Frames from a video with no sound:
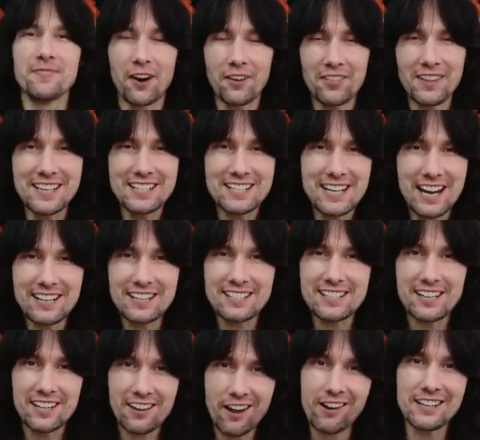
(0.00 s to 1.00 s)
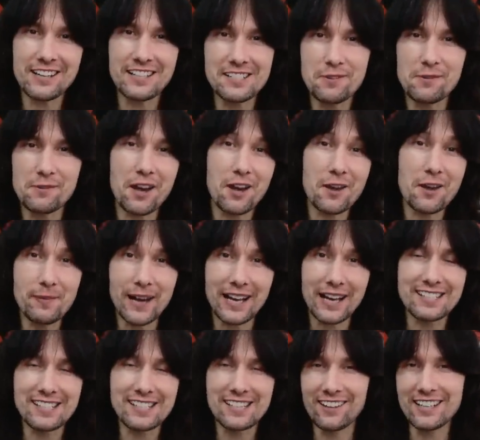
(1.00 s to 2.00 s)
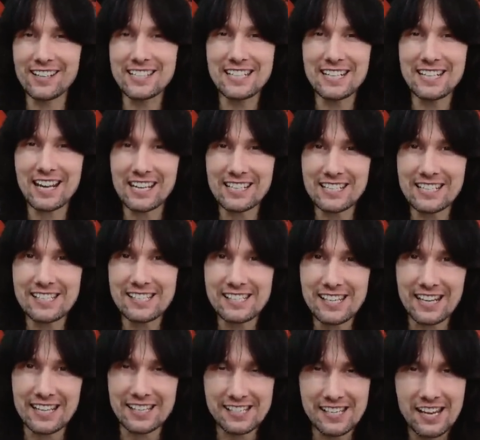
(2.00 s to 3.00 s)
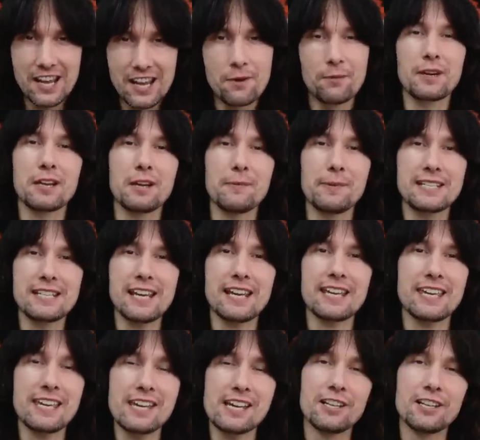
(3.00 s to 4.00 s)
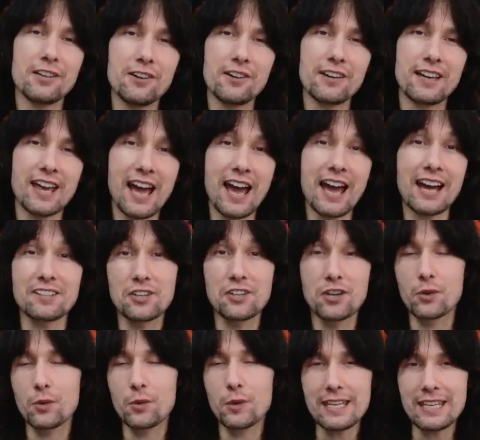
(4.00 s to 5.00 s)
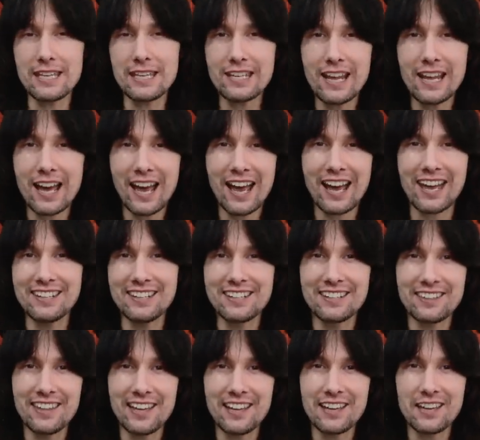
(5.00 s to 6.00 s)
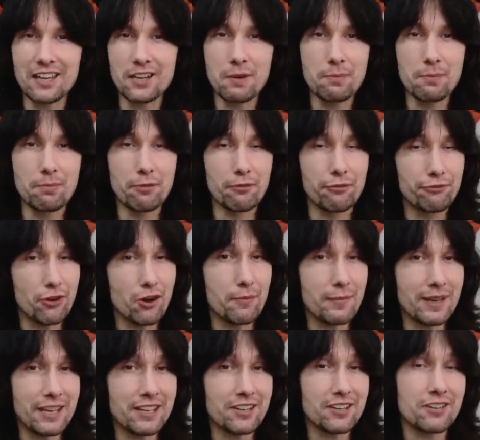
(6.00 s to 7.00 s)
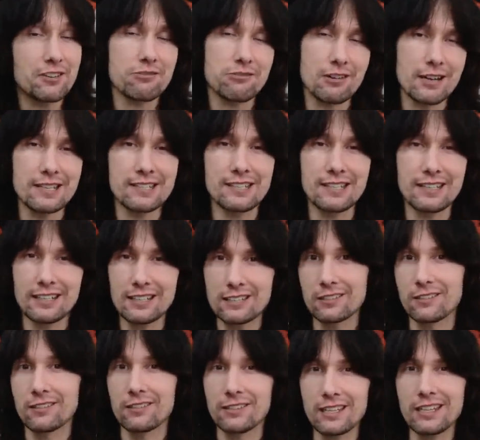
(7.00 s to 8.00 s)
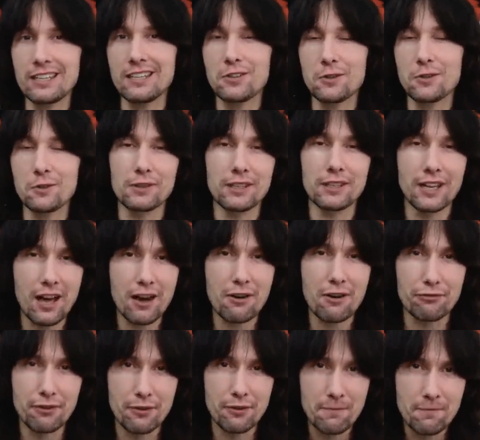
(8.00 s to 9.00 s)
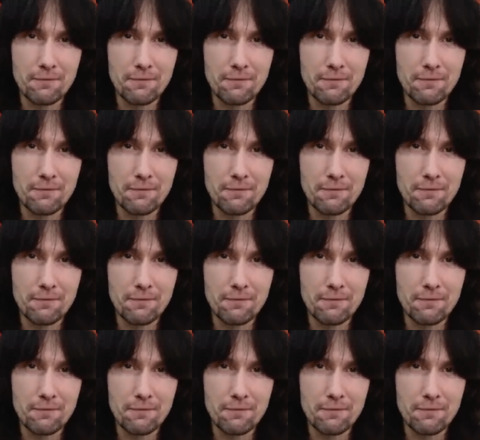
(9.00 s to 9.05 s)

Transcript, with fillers: On the agenda tonight, we're going back to 1986. We're going to be taking a look at Queen, and they're going to be performing Crazy Little Thing Called Love.